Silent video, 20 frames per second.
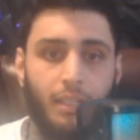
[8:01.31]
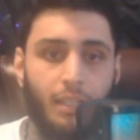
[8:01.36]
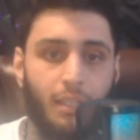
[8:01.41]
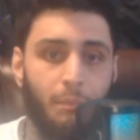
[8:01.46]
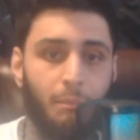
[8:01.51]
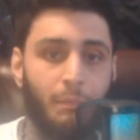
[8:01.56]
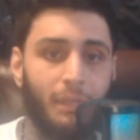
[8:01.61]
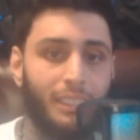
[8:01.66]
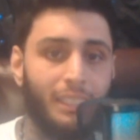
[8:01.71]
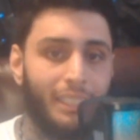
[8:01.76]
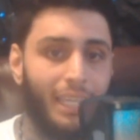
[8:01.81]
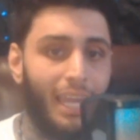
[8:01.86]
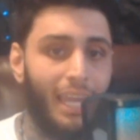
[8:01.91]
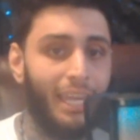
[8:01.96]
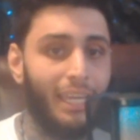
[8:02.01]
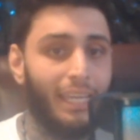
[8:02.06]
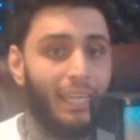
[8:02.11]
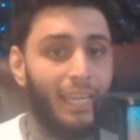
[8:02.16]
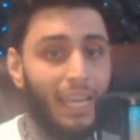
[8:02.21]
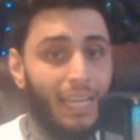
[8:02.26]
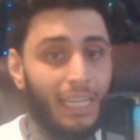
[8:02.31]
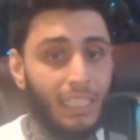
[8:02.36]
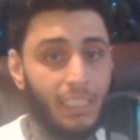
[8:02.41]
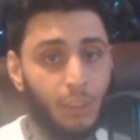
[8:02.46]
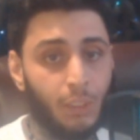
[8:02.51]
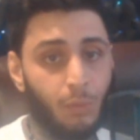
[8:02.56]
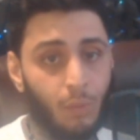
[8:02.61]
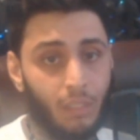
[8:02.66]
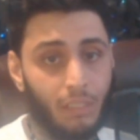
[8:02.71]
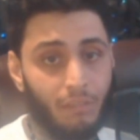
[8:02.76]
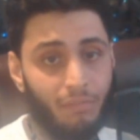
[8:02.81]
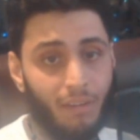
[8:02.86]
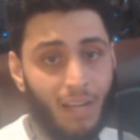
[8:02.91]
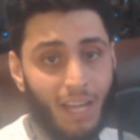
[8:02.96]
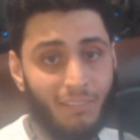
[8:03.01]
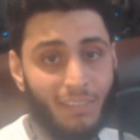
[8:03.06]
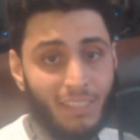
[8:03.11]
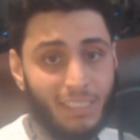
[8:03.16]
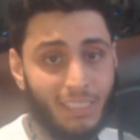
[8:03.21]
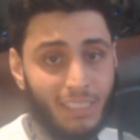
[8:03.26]
Miss K, age
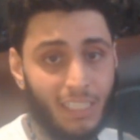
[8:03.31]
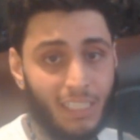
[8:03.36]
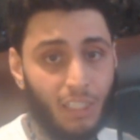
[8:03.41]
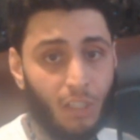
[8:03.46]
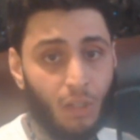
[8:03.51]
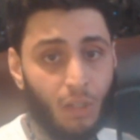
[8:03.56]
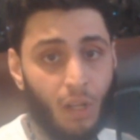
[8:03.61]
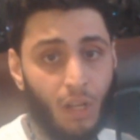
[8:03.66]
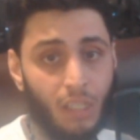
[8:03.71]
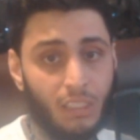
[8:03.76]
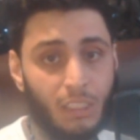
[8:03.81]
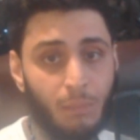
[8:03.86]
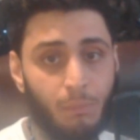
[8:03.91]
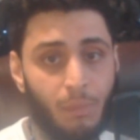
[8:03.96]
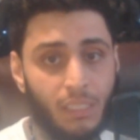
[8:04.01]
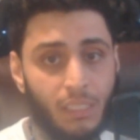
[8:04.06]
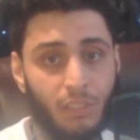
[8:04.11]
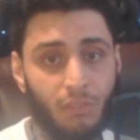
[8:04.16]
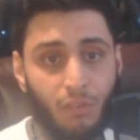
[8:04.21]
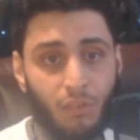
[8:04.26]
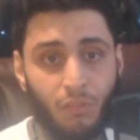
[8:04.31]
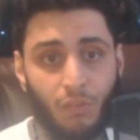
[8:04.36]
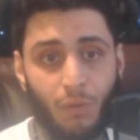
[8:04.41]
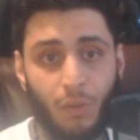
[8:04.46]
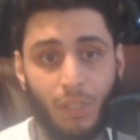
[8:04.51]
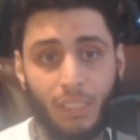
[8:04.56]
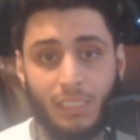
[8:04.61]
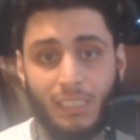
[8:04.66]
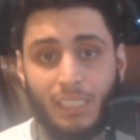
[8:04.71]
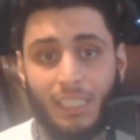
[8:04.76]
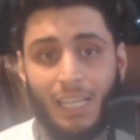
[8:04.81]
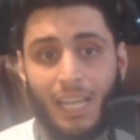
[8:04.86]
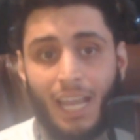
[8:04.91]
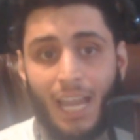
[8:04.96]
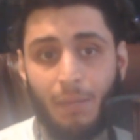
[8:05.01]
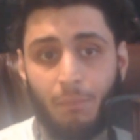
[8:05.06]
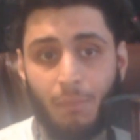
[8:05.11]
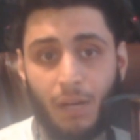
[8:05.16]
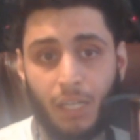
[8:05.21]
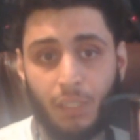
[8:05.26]
25, a singer, lost the pitch of her voice,
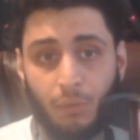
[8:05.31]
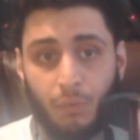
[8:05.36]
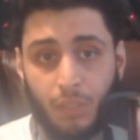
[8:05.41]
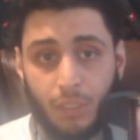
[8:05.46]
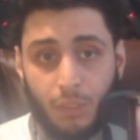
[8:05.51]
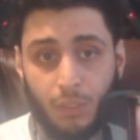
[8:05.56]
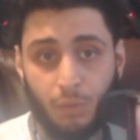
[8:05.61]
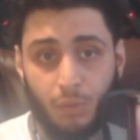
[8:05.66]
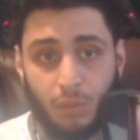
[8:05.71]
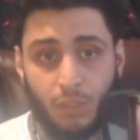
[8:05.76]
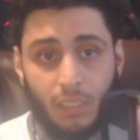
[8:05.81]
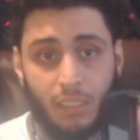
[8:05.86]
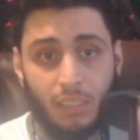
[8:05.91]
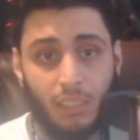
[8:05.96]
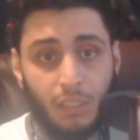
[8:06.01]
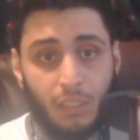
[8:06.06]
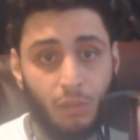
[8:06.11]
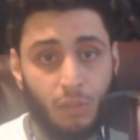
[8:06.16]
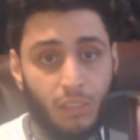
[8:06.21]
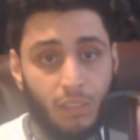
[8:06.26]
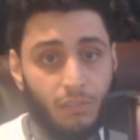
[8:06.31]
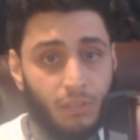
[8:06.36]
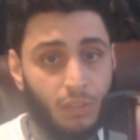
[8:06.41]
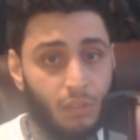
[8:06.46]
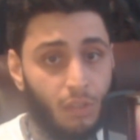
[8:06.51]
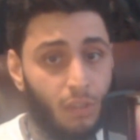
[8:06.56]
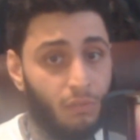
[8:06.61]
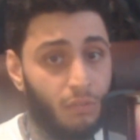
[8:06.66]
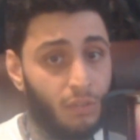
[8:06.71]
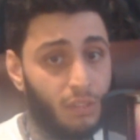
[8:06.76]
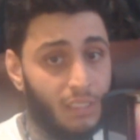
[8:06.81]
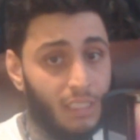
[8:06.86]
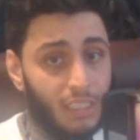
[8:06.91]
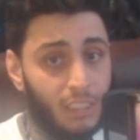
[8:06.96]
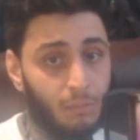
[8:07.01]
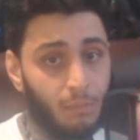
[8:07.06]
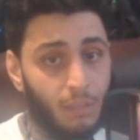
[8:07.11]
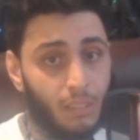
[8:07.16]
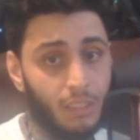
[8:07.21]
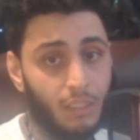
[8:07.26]
and by reducing the use of salt for
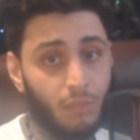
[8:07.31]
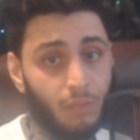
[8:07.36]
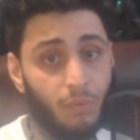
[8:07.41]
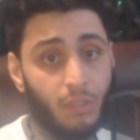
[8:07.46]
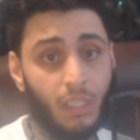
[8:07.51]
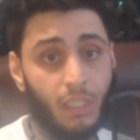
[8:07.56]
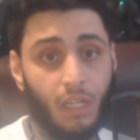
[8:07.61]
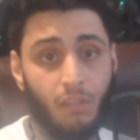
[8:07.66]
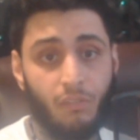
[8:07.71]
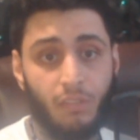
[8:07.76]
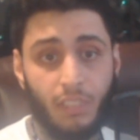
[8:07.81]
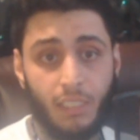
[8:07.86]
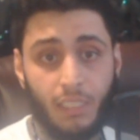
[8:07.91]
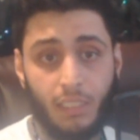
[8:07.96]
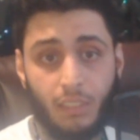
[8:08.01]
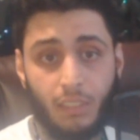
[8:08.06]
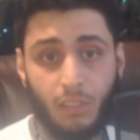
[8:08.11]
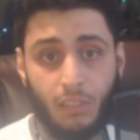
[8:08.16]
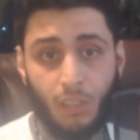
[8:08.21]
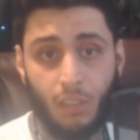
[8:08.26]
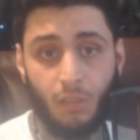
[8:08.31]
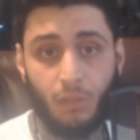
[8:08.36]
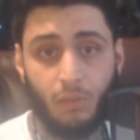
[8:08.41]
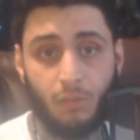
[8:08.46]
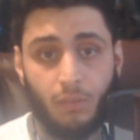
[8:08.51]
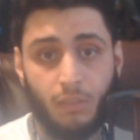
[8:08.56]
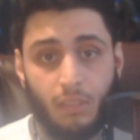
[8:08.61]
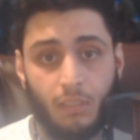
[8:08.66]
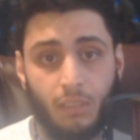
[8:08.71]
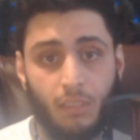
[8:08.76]
6 months, recovered its tone.